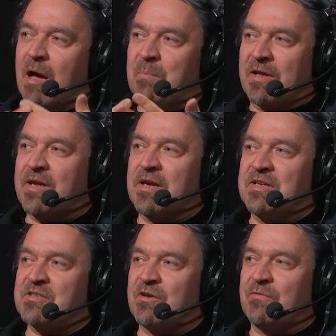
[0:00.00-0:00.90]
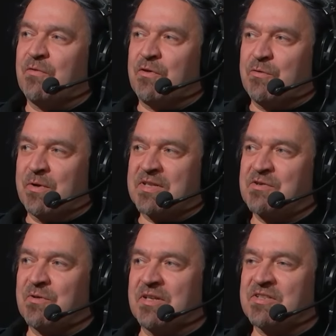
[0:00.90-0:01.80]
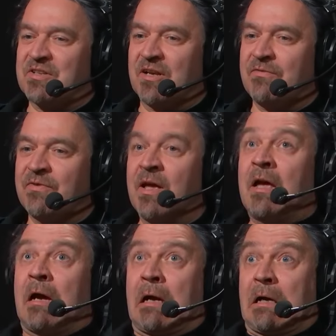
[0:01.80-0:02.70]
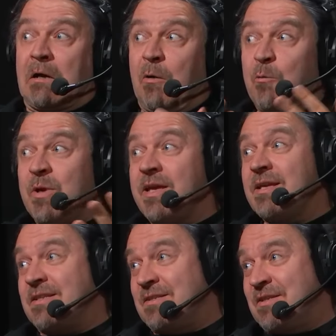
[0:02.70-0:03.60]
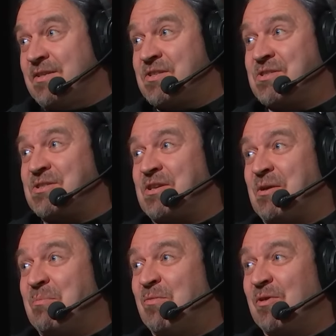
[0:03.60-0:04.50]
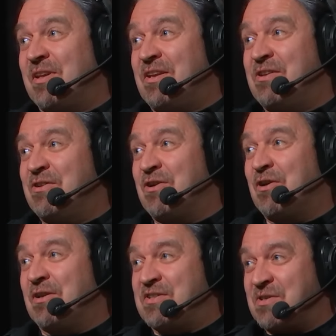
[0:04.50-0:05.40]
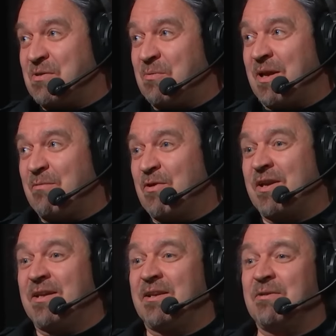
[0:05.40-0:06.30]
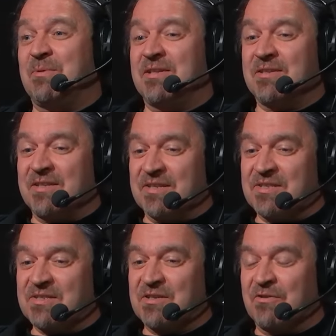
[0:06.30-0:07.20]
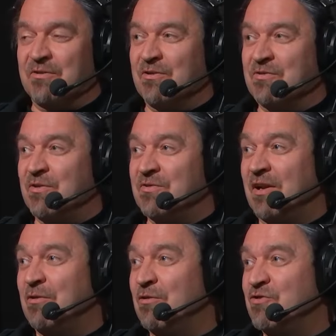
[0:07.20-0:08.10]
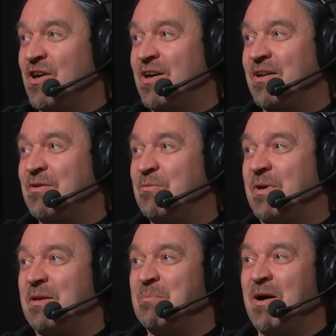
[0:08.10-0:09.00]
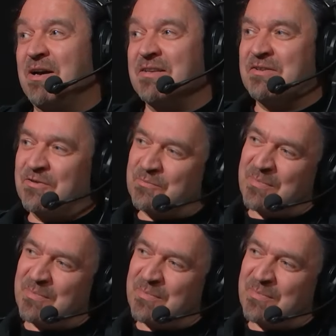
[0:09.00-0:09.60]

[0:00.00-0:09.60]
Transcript: application for UNESCO itself. We get it. It's multi-year. We are working with this on the long run. We might not